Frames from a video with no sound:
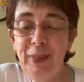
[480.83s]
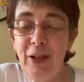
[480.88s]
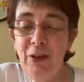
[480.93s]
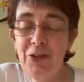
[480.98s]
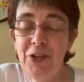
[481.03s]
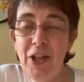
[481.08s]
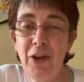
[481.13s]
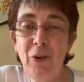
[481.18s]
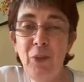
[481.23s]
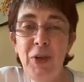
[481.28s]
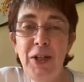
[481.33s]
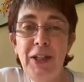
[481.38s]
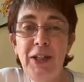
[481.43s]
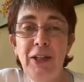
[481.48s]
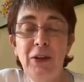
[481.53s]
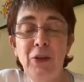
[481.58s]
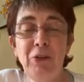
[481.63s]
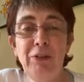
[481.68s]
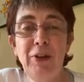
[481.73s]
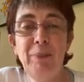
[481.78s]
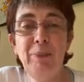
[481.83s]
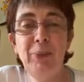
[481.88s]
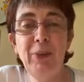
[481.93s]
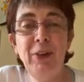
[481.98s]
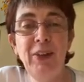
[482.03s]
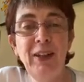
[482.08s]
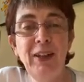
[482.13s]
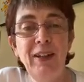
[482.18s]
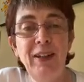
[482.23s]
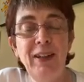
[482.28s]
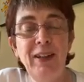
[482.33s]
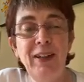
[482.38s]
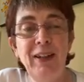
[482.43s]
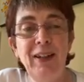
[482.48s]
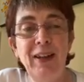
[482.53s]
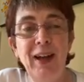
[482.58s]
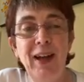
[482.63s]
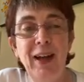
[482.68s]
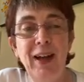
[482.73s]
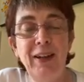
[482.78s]
I was at a reading in November
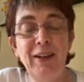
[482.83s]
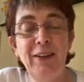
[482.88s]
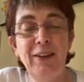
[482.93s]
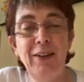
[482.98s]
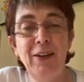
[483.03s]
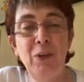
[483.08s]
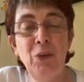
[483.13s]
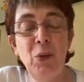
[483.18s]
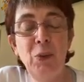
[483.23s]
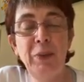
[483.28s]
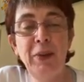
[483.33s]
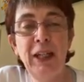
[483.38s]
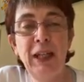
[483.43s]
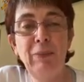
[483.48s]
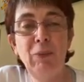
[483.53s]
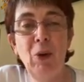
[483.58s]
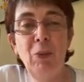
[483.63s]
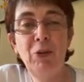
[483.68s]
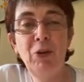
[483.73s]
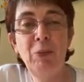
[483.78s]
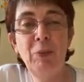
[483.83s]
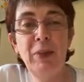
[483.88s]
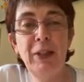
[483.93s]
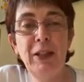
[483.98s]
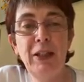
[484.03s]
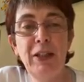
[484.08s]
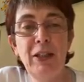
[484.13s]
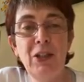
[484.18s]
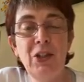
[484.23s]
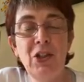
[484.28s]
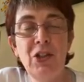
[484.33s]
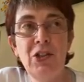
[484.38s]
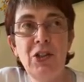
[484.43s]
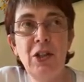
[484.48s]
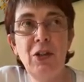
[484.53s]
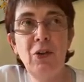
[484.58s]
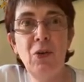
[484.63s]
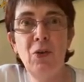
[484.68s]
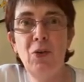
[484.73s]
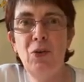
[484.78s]
and a woman came up to me and she
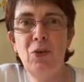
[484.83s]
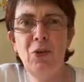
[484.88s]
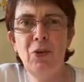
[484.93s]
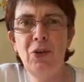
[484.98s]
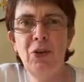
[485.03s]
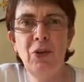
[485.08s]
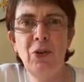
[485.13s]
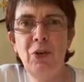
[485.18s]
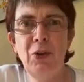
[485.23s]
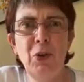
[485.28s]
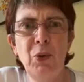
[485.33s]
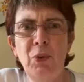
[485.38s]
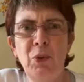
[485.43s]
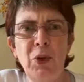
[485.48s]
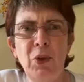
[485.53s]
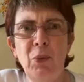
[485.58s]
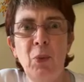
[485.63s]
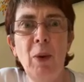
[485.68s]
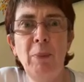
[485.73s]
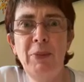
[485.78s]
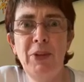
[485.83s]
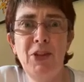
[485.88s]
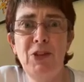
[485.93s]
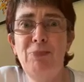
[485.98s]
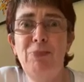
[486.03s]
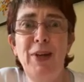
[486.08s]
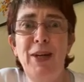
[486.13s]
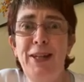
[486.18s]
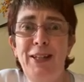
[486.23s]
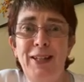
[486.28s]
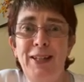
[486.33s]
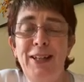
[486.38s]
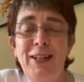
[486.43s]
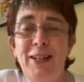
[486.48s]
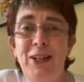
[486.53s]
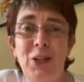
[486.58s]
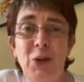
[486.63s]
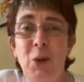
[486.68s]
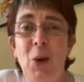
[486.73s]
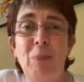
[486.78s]
said, oh, you know, you want me to make,
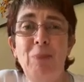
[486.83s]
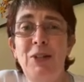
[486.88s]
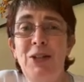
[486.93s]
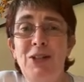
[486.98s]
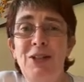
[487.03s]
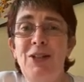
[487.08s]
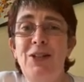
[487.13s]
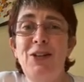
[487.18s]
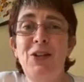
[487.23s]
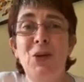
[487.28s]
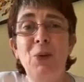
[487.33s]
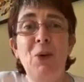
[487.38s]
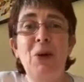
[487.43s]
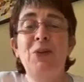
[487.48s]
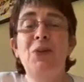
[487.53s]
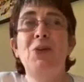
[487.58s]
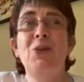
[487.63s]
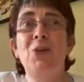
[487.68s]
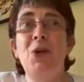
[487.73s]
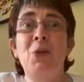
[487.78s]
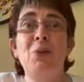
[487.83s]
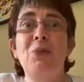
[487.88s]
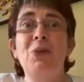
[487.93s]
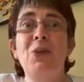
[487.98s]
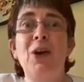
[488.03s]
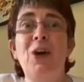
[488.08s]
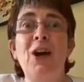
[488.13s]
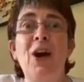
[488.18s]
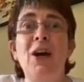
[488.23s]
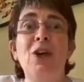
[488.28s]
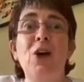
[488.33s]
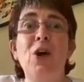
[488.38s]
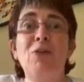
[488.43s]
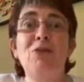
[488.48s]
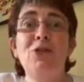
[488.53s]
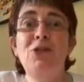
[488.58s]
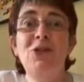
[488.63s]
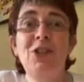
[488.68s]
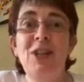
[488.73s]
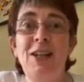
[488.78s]
I'd
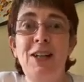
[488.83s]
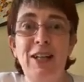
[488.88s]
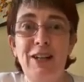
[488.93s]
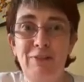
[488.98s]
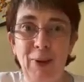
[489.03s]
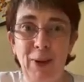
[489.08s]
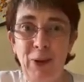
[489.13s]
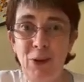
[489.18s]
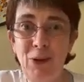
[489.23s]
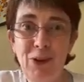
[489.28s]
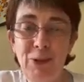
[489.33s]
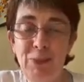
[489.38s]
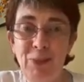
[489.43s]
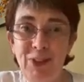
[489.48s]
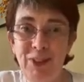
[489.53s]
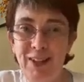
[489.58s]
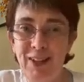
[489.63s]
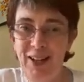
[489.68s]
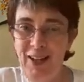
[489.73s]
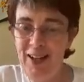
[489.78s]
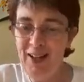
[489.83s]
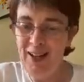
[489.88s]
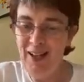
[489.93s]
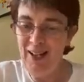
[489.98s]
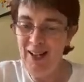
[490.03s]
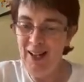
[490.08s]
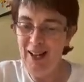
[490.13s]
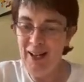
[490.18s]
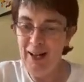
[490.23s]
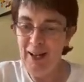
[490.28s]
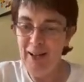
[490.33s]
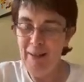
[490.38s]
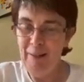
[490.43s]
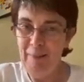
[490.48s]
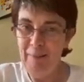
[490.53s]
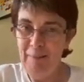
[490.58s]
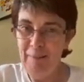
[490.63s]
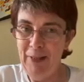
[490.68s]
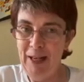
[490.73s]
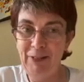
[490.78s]
love to leave my husband
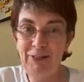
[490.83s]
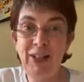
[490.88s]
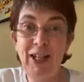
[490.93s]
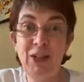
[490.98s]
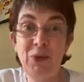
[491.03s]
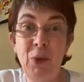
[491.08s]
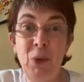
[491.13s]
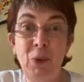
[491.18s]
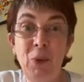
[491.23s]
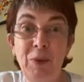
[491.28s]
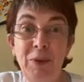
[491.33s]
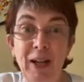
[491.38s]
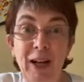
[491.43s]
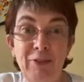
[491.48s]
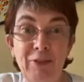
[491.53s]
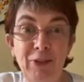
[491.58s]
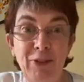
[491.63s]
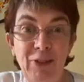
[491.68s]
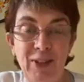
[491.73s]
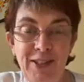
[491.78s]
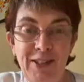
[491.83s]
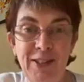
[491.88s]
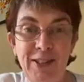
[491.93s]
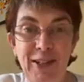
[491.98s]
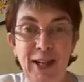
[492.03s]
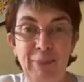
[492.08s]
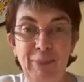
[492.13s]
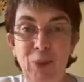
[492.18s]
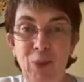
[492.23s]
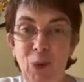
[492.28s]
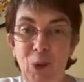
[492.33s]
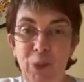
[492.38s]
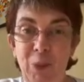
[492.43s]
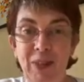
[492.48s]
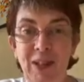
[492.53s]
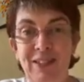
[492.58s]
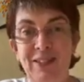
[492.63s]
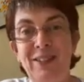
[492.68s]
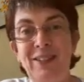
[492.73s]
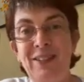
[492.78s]
and have sex with a woman after listening to that poem.
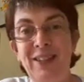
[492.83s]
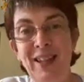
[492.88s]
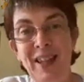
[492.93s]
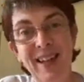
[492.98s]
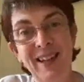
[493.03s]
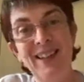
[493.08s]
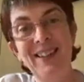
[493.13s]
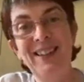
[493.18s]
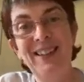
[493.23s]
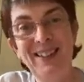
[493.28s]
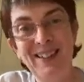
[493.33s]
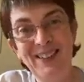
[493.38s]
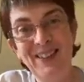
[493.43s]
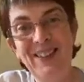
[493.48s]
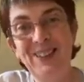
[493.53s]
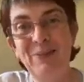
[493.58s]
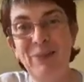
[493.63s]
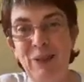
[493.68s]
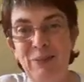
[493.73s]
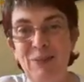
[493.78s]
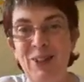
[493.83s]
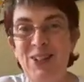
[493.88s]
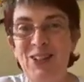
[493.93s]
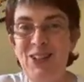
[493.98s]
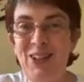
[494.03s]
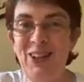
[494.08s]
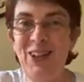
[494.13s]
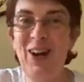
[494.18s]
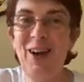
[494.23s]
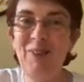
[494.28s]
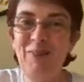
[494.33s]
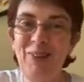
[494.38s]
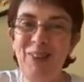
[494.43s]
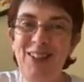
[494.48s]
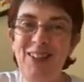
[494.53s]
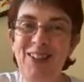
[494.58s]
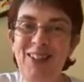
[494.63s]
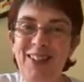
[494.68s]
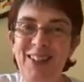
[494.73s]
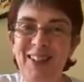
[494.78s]
And I thought, yeah, it's my mission
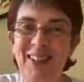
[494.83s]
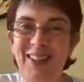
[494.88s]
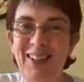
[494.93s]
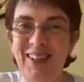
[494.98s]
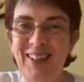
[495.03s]
accomplished.